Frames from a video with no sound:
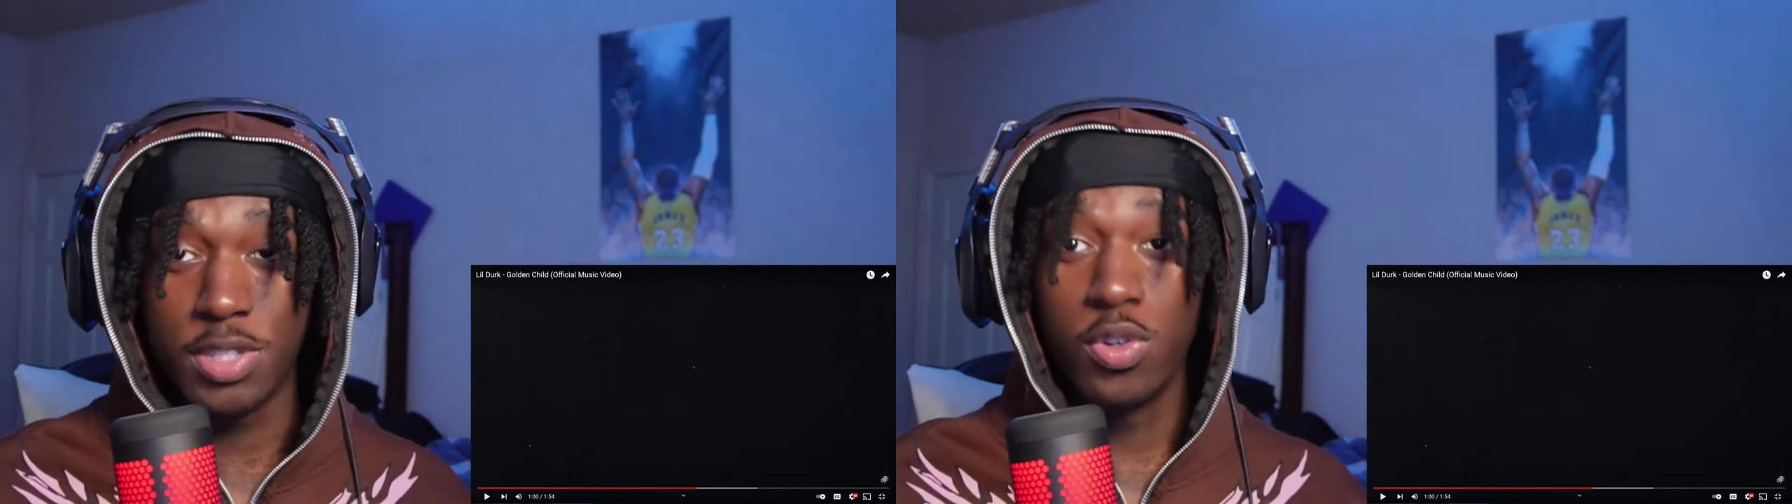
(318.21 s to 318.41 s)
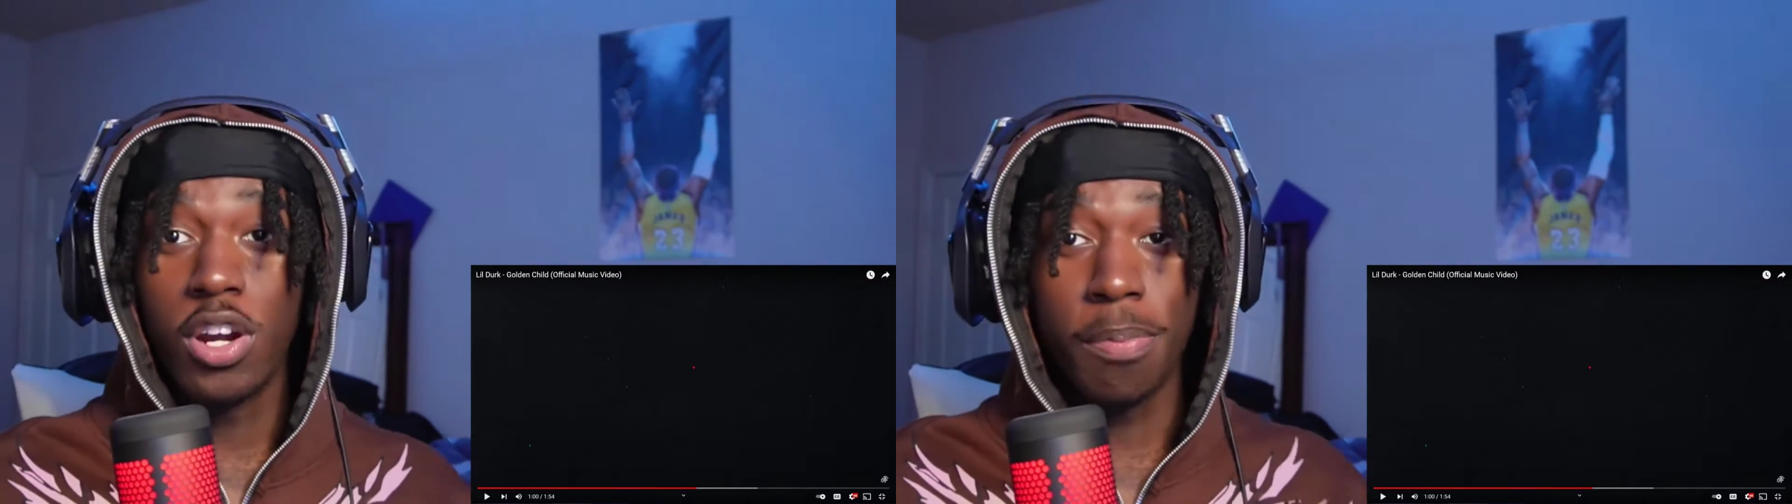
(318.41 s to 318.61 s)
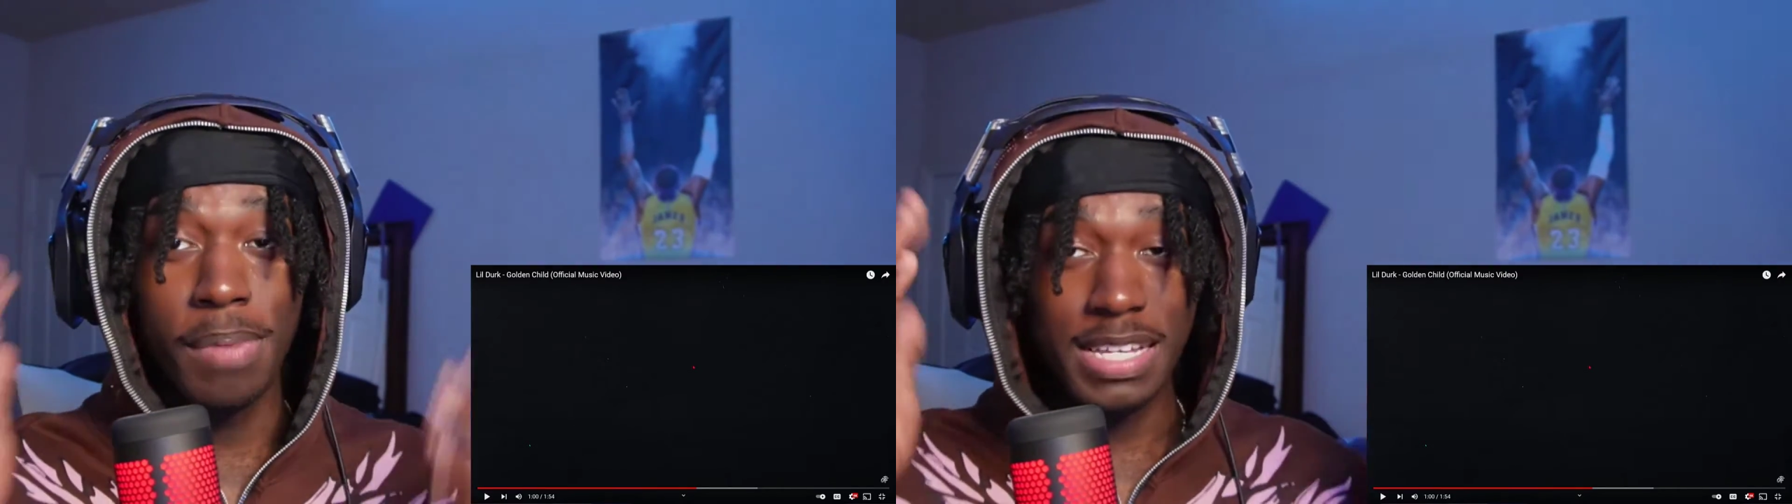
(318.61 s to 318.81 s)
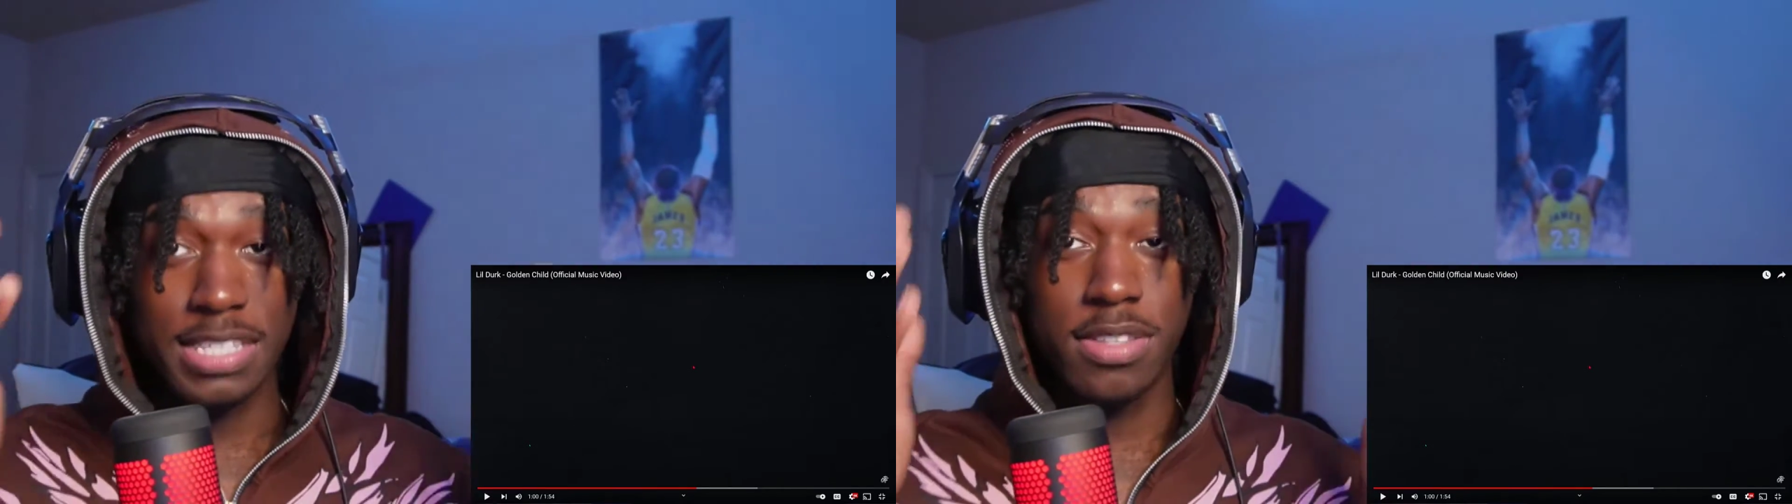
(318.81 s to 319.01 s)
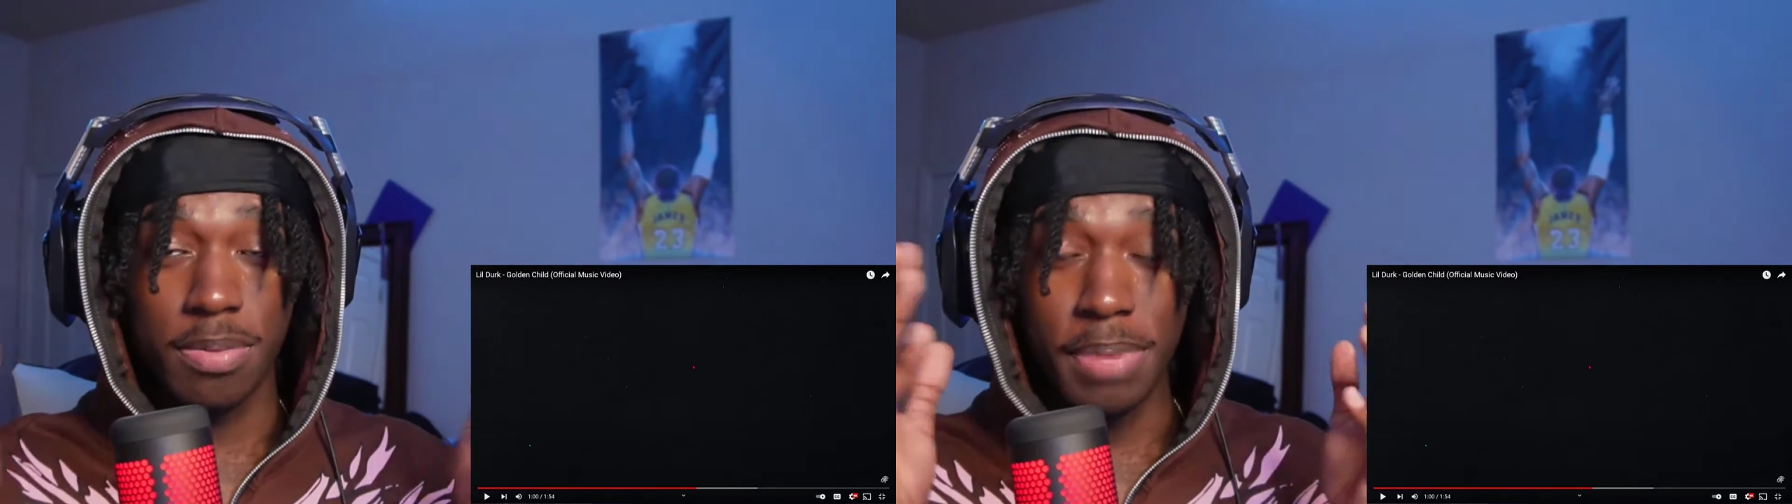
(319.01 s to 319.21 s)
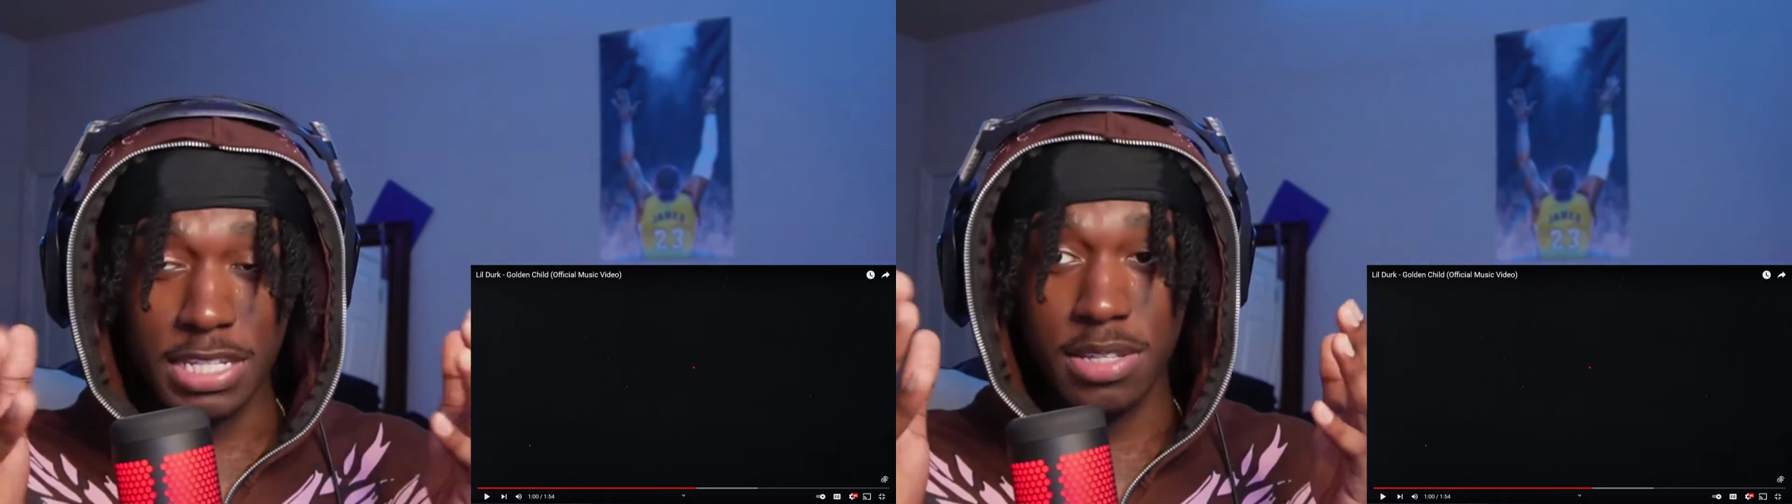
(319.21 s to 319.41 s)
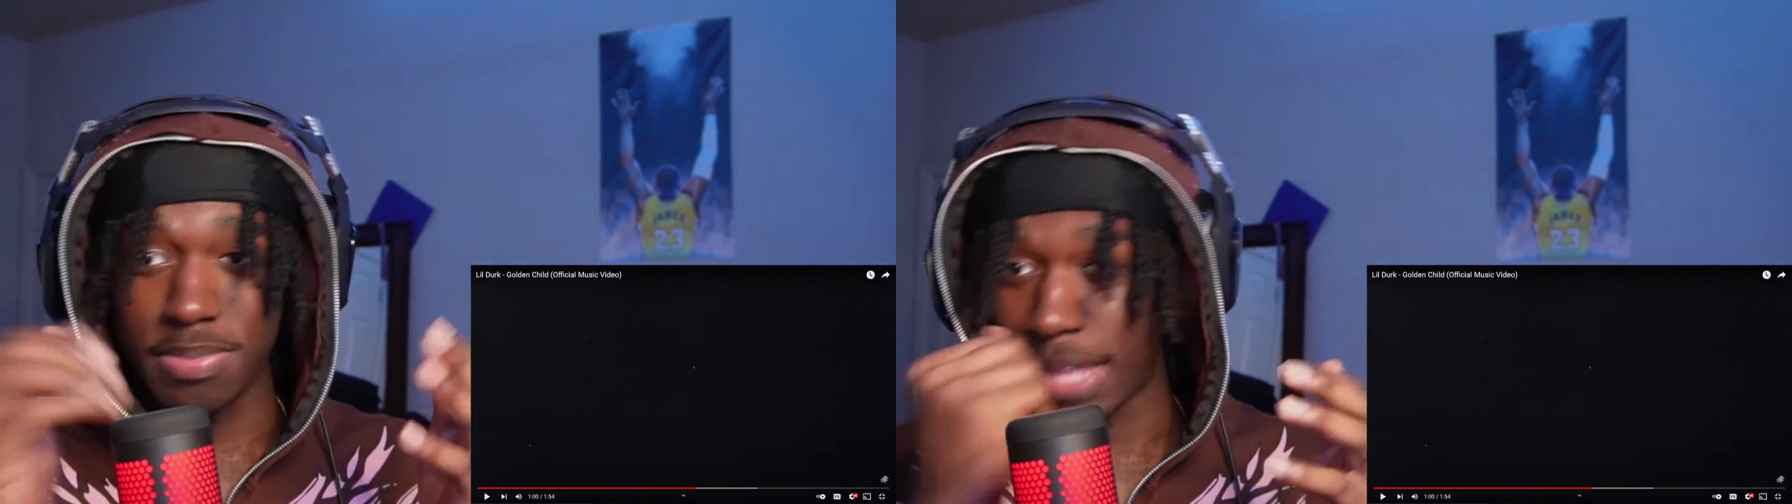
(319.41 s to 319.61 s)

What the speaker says: You know the Muslims,